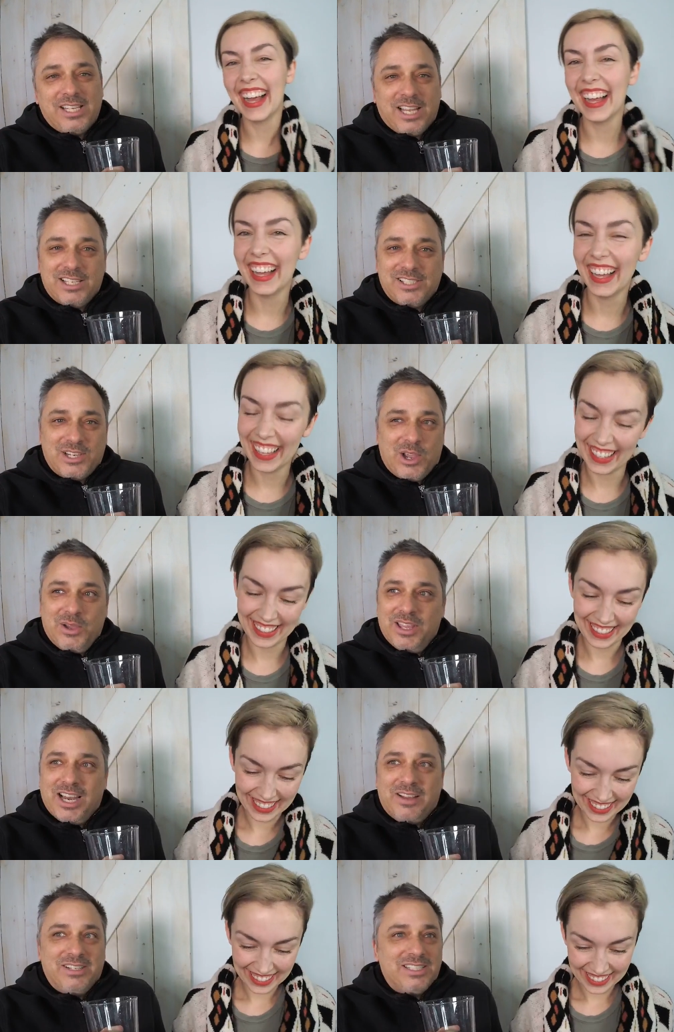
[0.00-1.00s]
Speaker 1: sick of snow
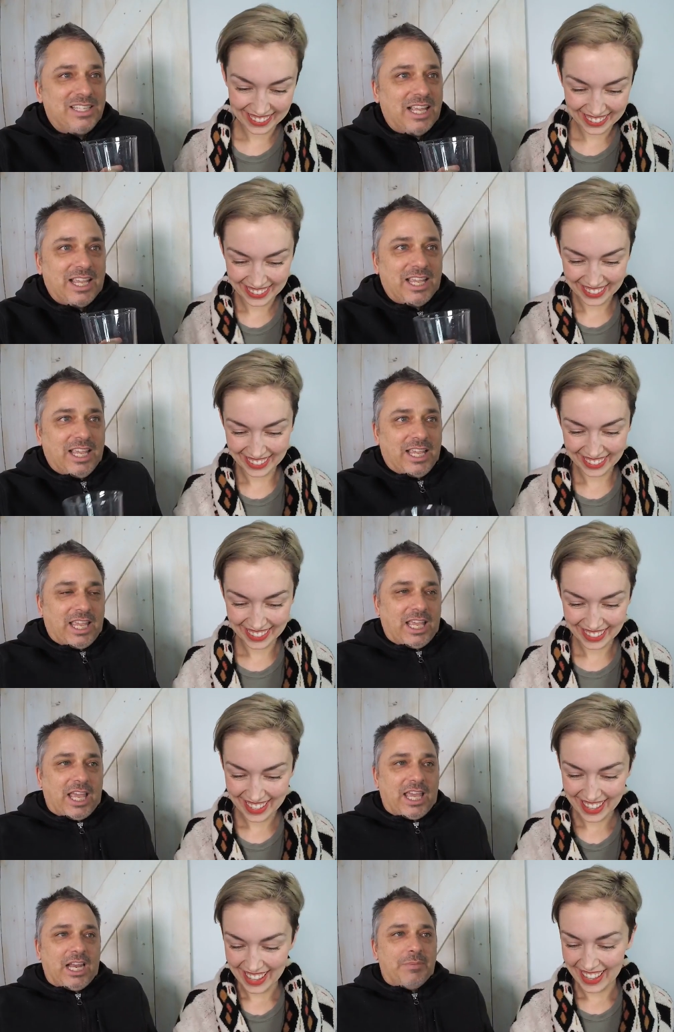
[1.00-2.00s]
that I'm just like, I
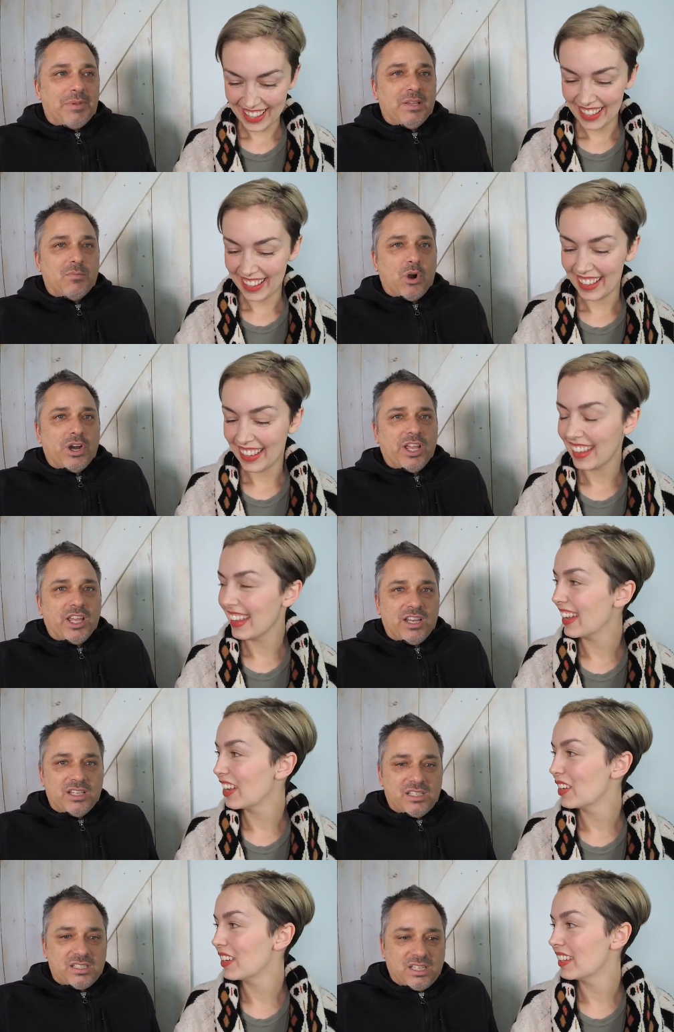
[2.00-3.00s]
get up in the morning
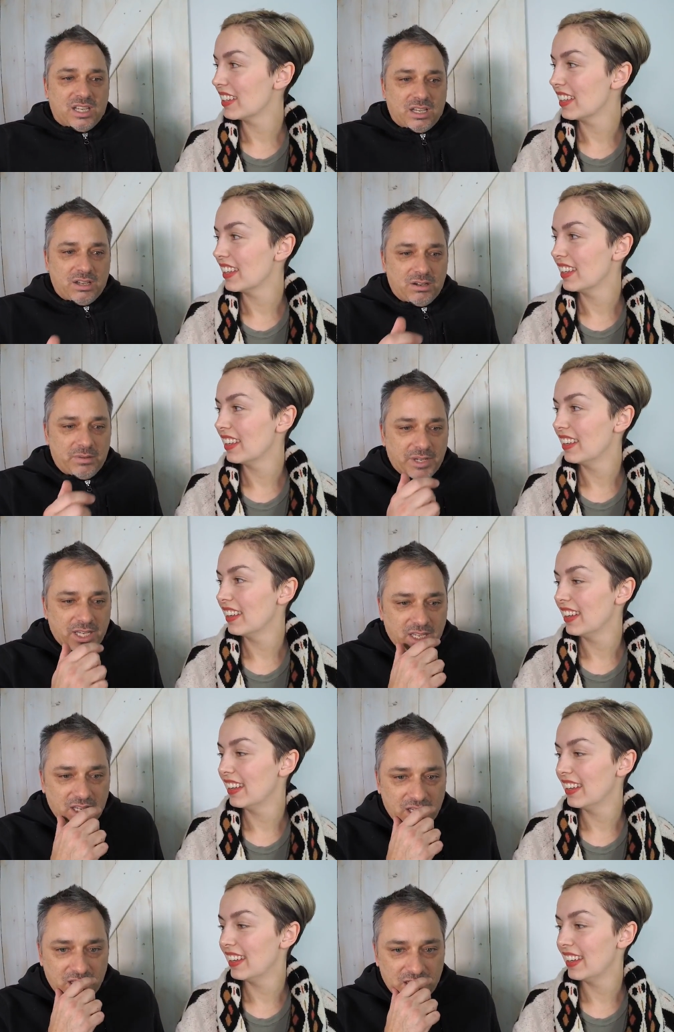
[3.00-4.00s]
and it's just like, oh my
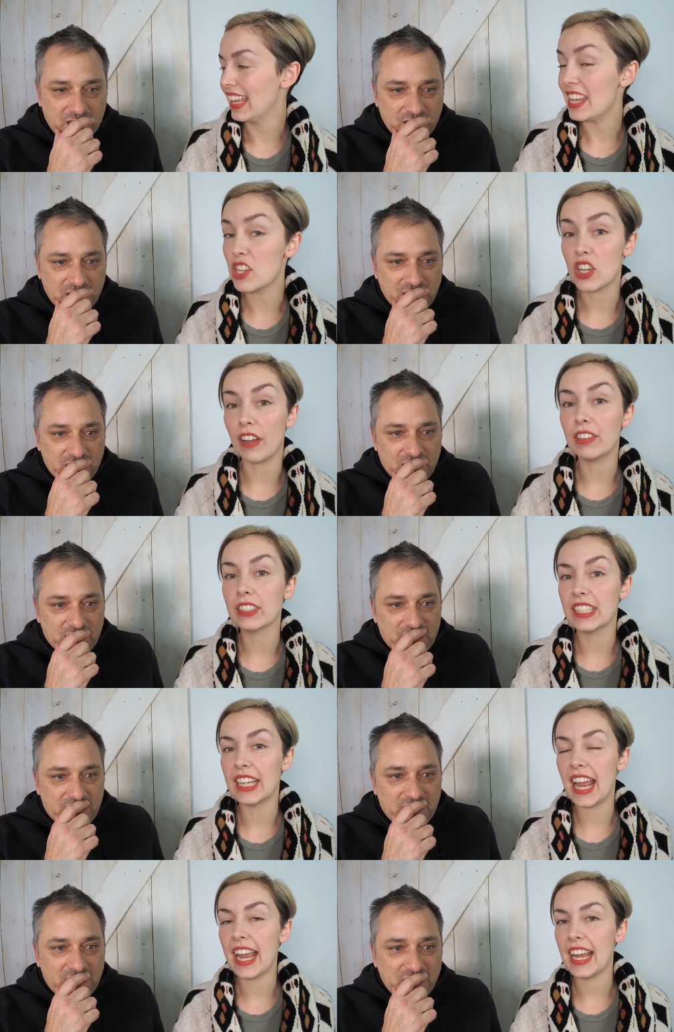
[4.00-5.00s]
God.
Speaker 2: He shoveled
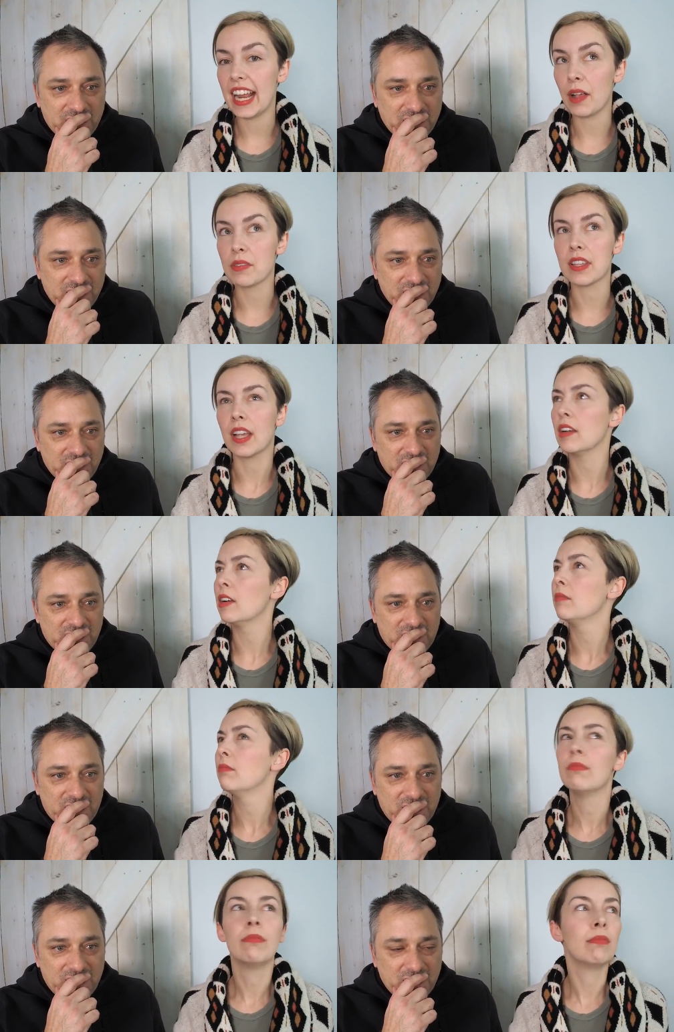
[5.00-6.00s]
today and I was like,
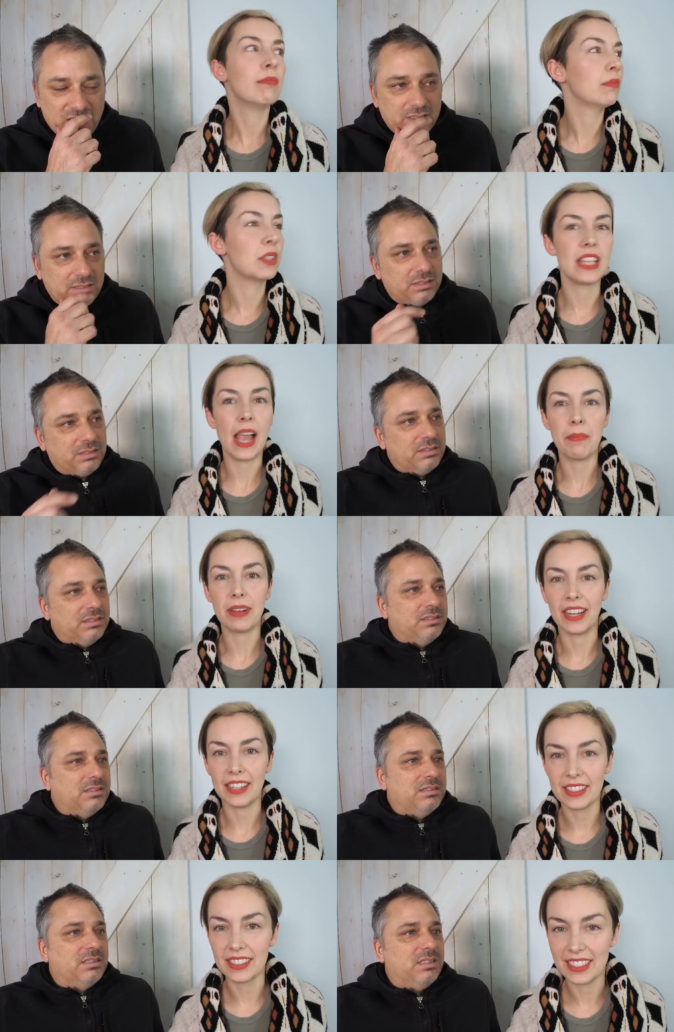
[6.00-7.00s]
what's
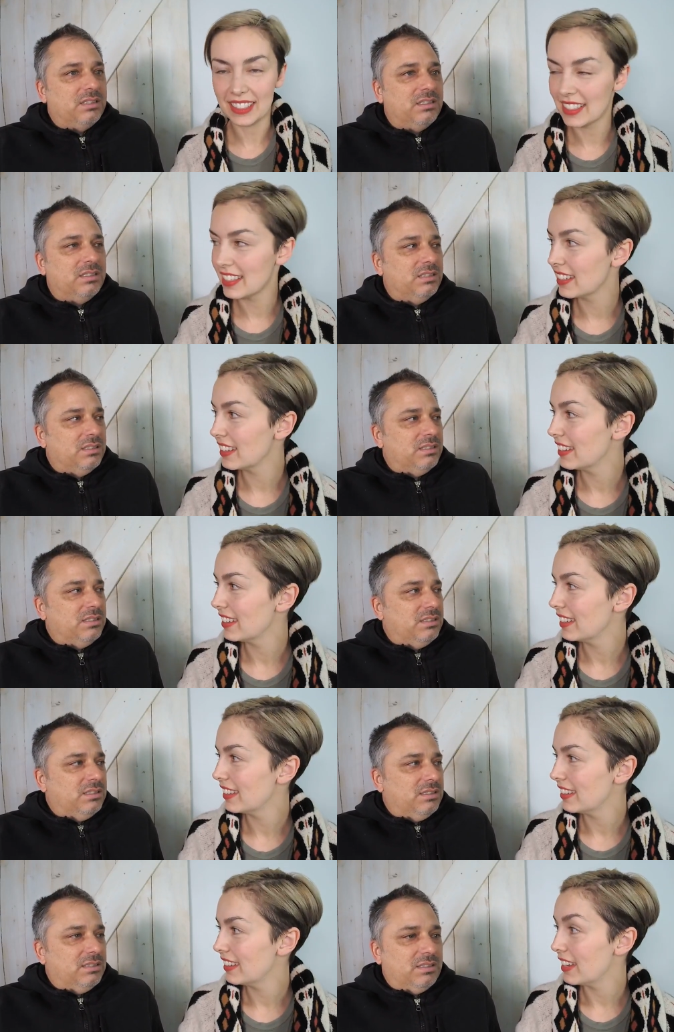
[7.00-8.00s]
happening?
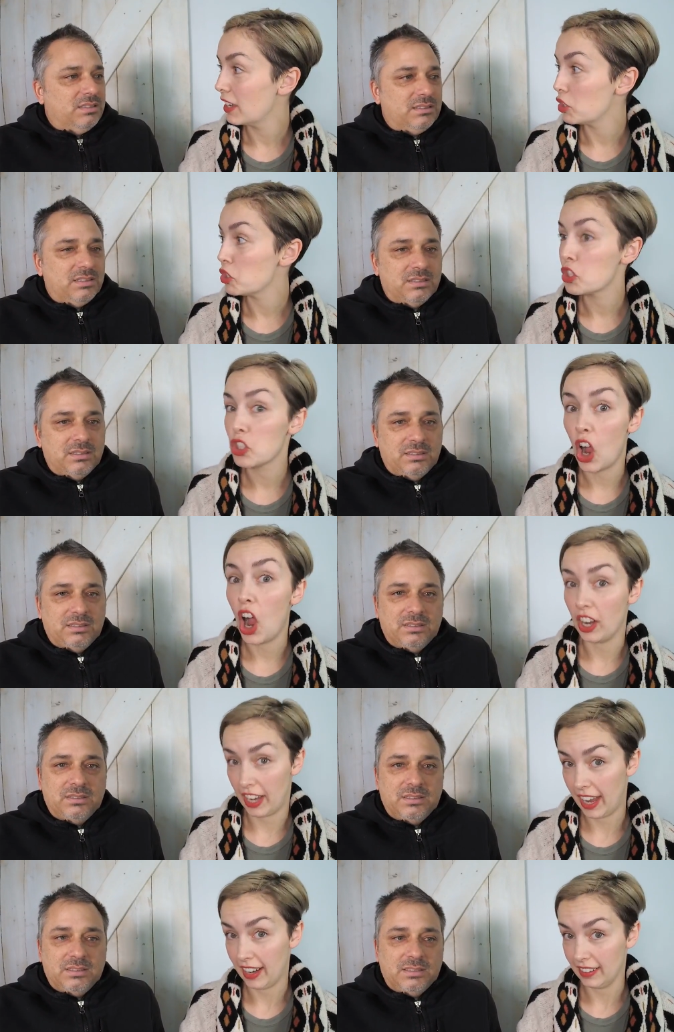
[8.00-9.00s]

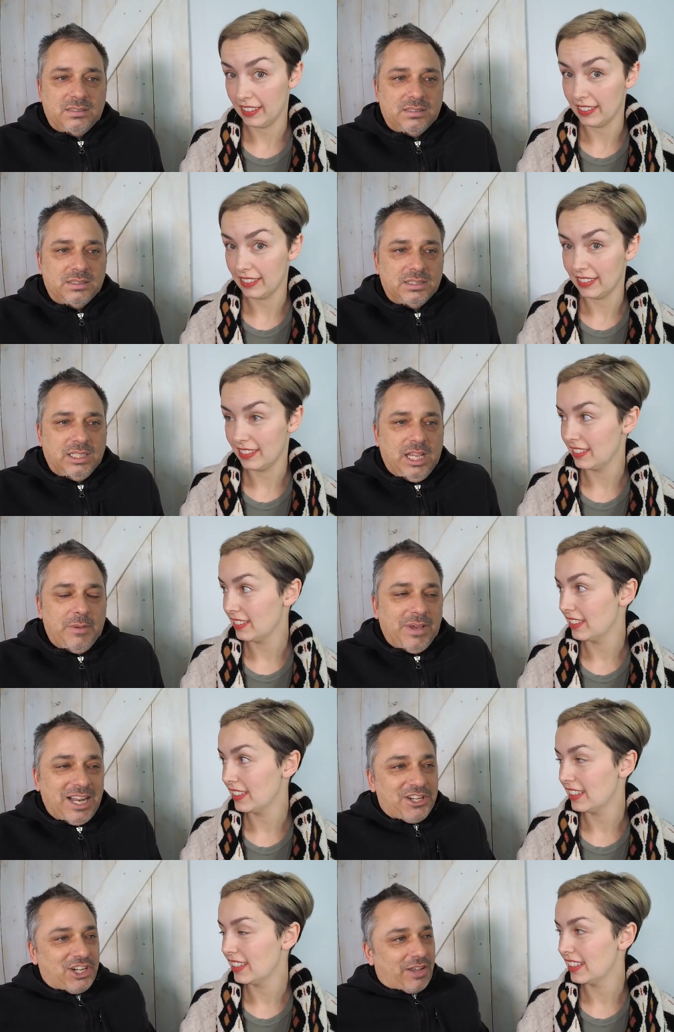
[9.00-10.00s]
Shocking.
Speaker 1: But I